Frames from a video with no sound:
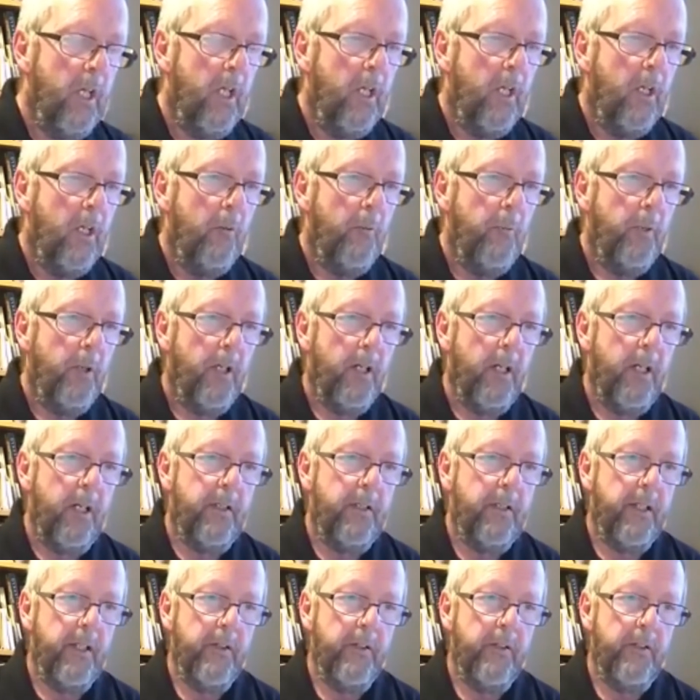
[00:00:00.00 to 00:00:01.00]
But I
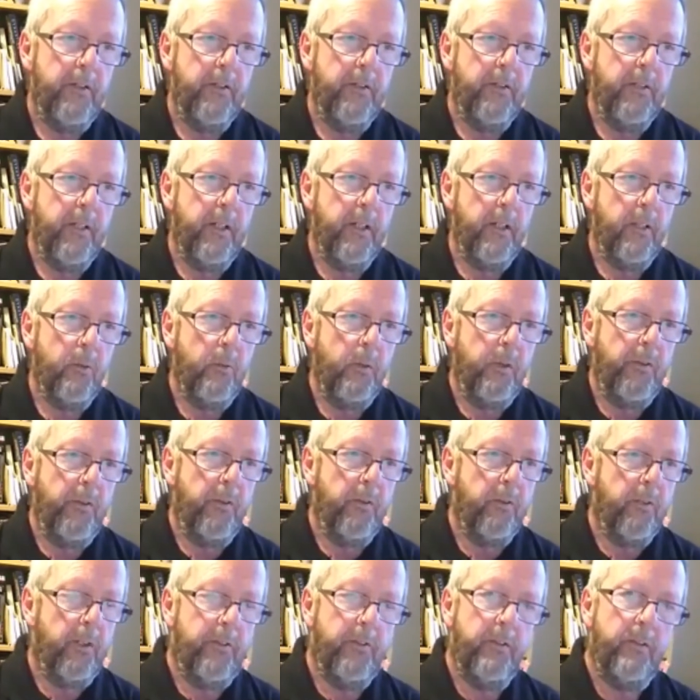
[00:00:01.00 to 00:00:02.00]
tend to stick with
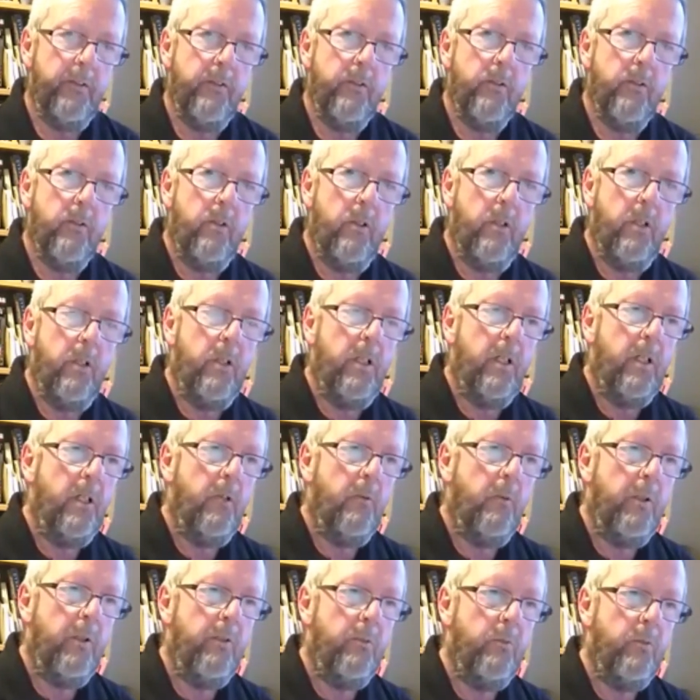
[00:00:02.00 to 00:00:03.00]
crystal,
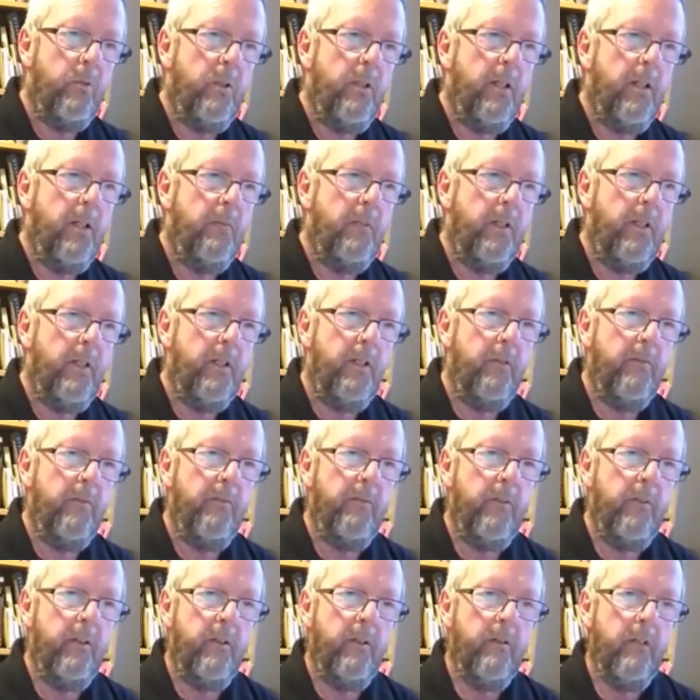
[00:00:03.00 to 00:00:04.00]
which will come in
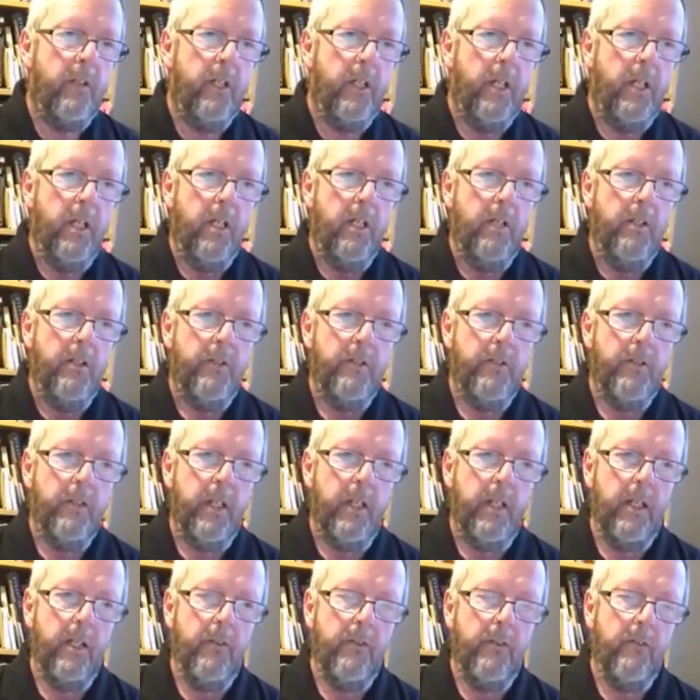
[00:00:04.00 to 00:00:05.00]
different
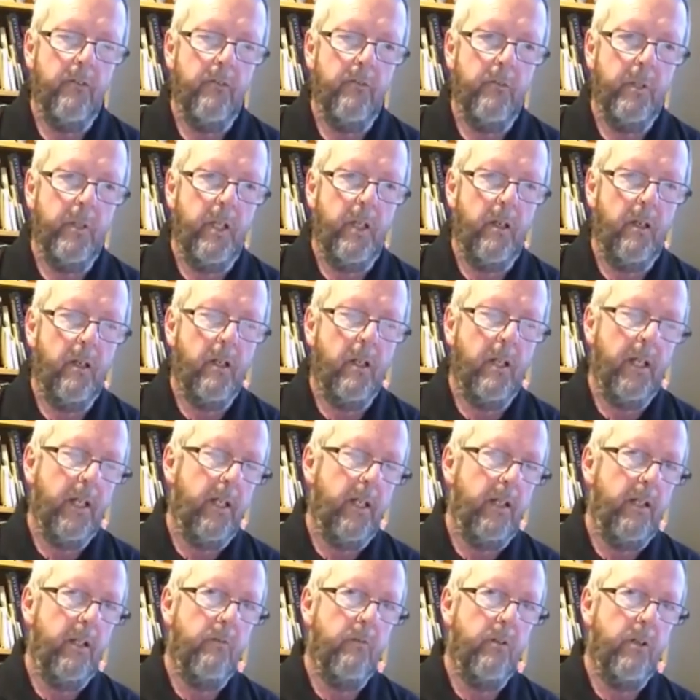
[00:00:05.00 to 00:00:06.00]
states of being
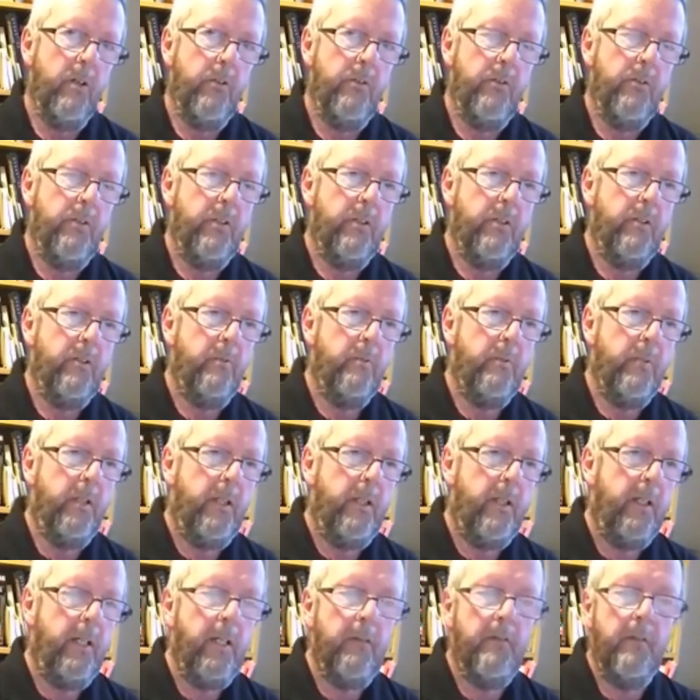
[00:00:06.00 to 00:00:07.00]
lightly roasted to
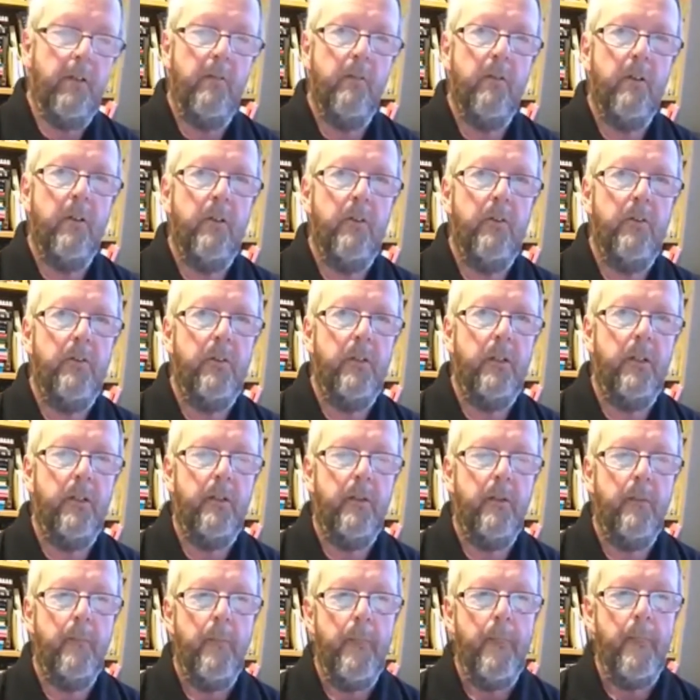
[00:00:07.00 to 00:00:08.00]
being heavy roasted.
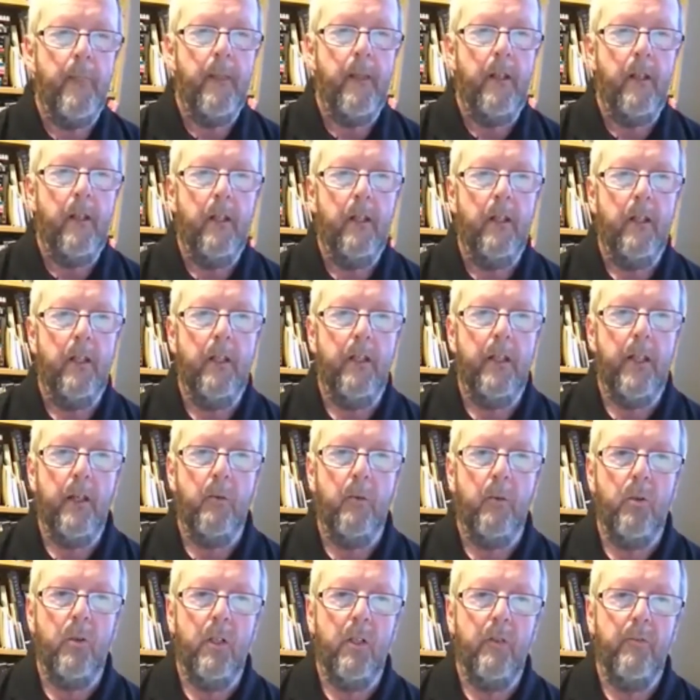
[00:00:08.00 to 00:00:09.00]
And that
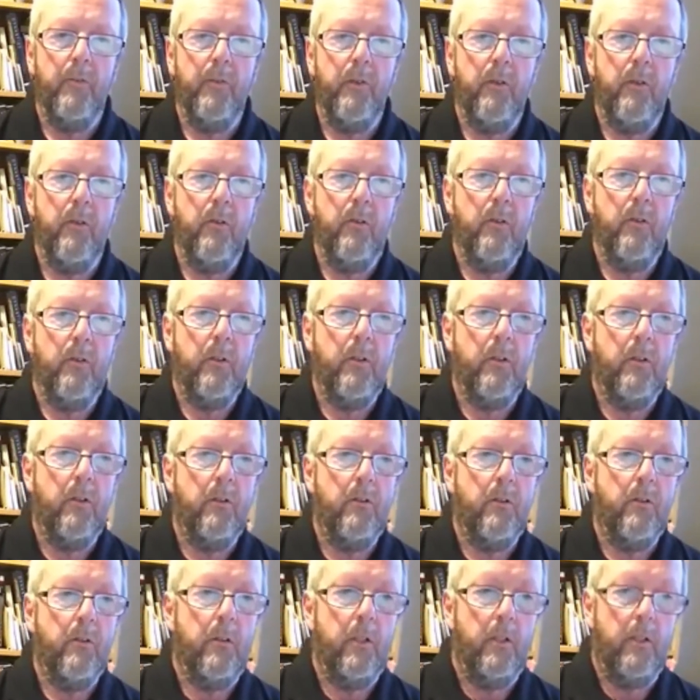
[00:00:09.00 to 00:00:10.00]
will give you
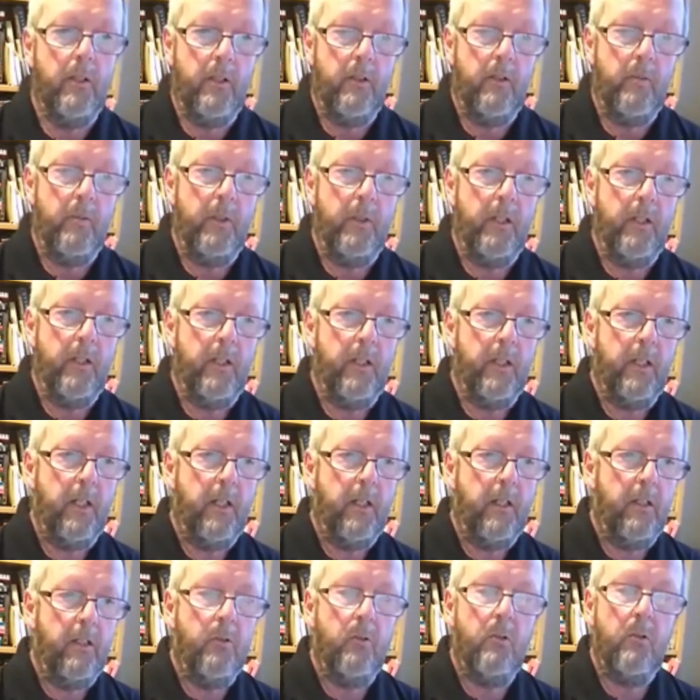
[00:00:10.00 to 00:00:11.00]
a little bit of
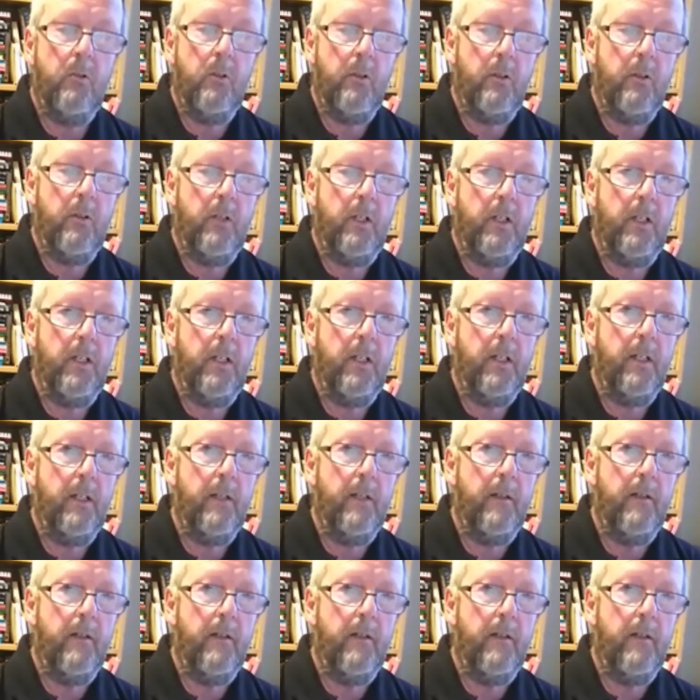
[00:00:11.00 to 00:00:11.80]
color or a lot of color.